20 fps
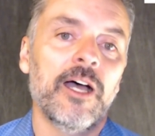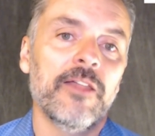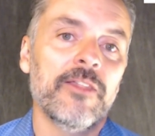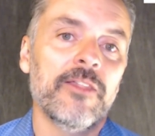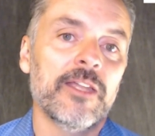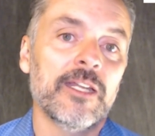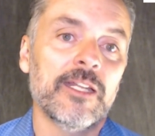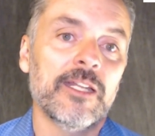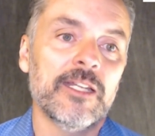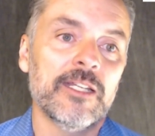
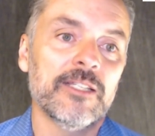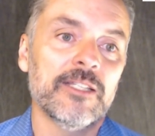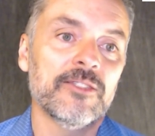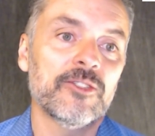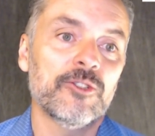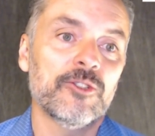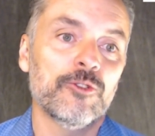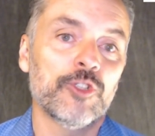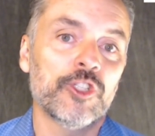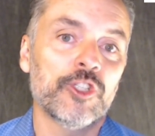than it
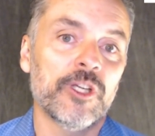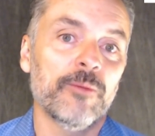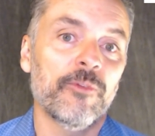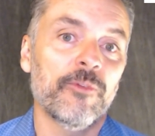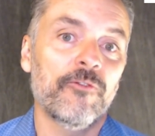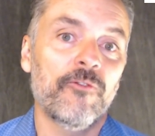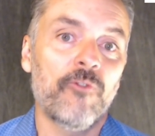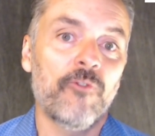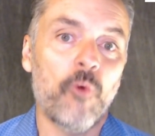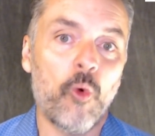is to ship
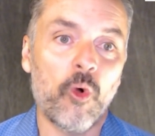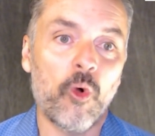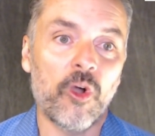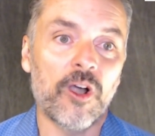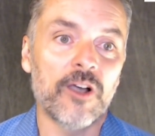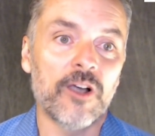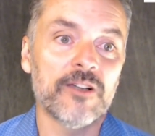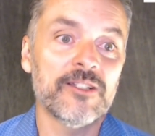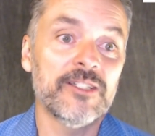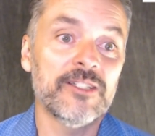
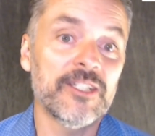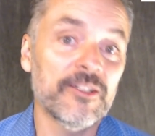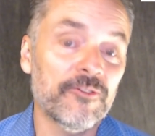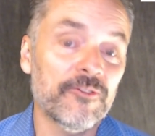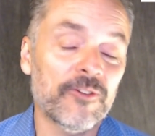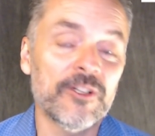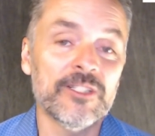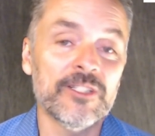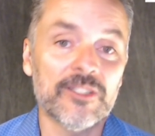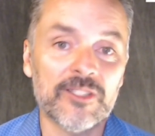4
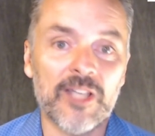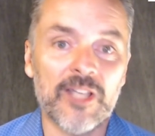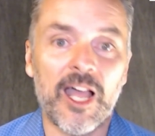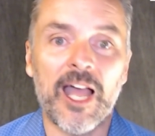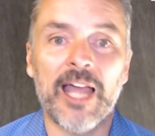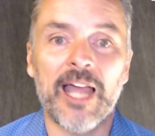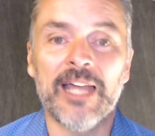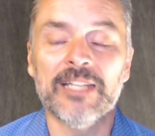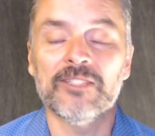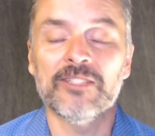different
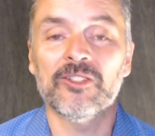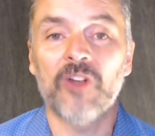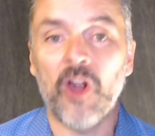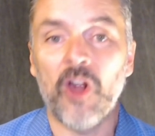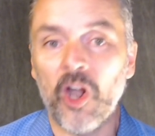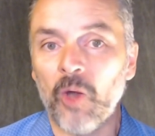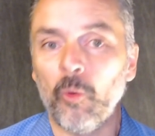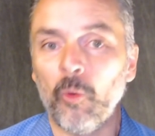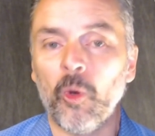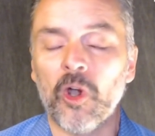sized
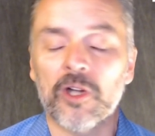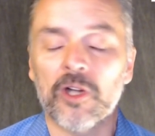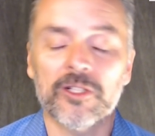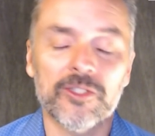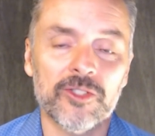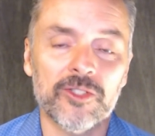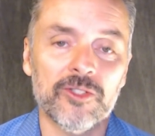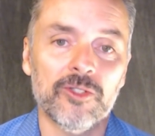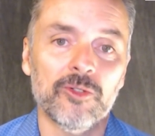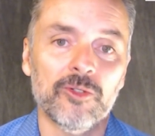
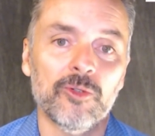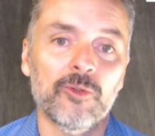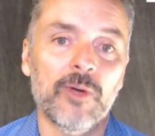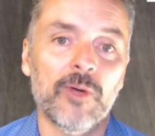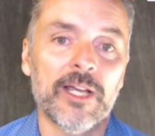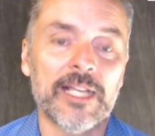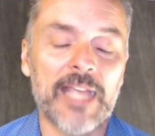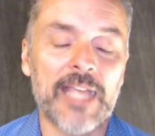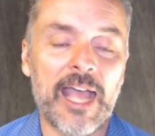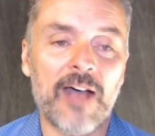artworks to
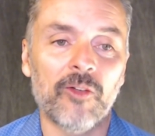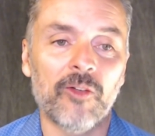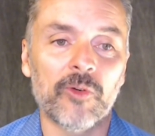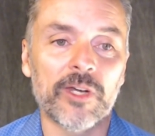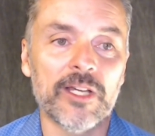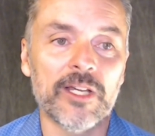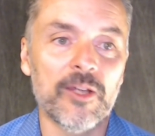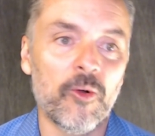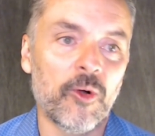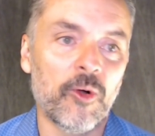a
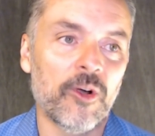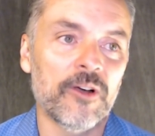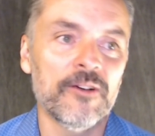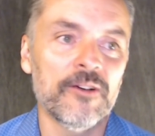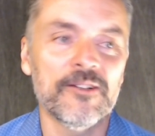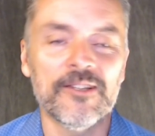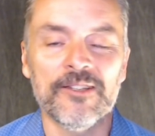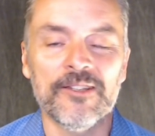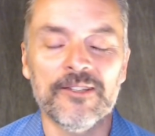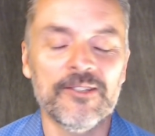gallery. Or,
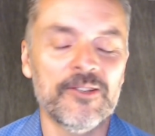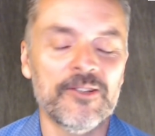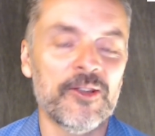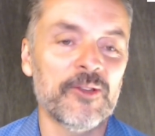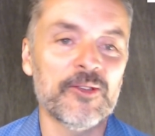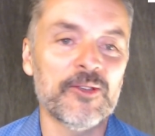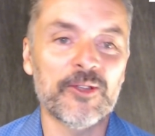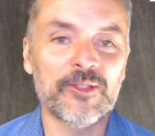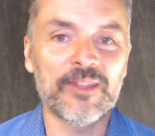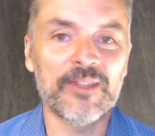
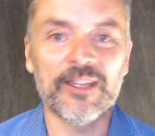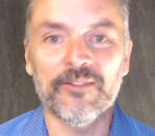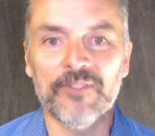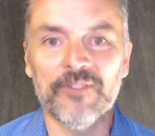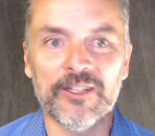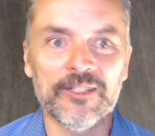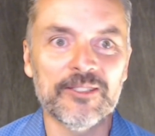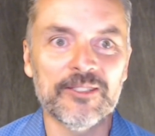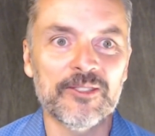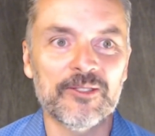you could think of
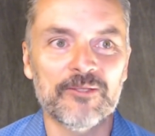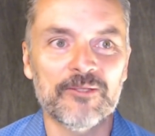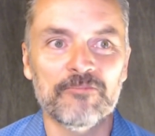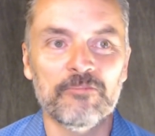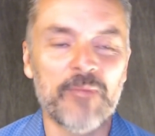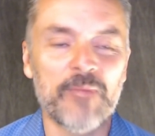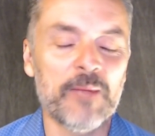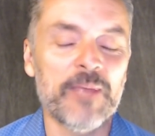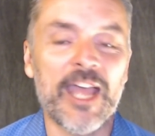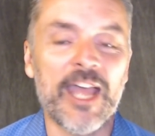it as
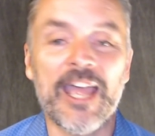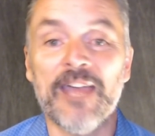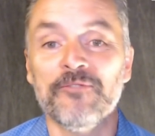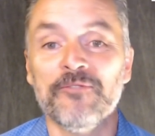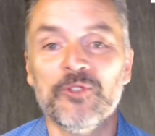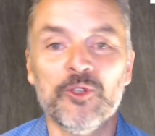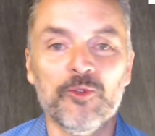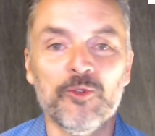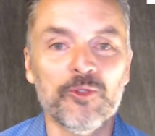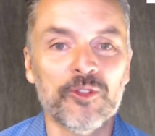maybe I
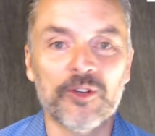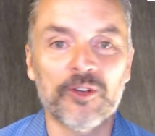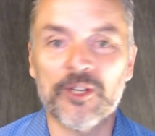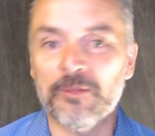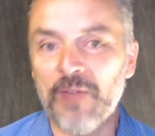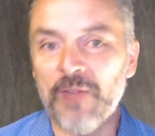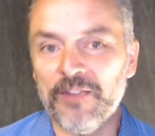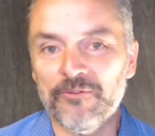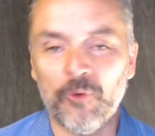have 2 30 by